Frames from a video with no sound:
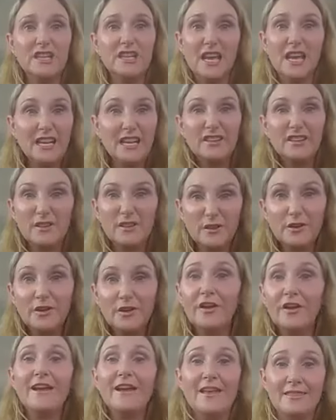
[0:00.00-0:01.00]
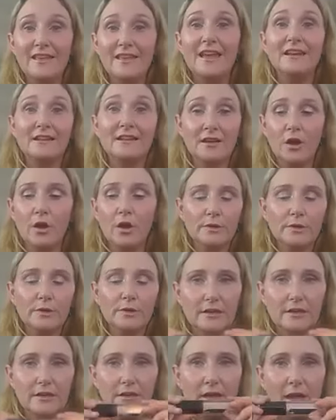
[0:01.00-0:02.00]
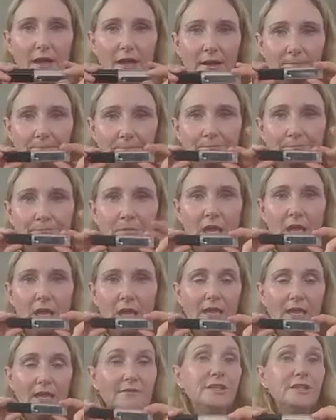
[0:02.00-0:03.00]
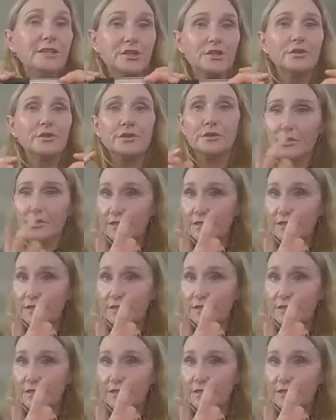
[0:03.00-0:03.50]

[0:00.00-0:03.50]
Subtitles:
you need it or not, and then go with it if you do.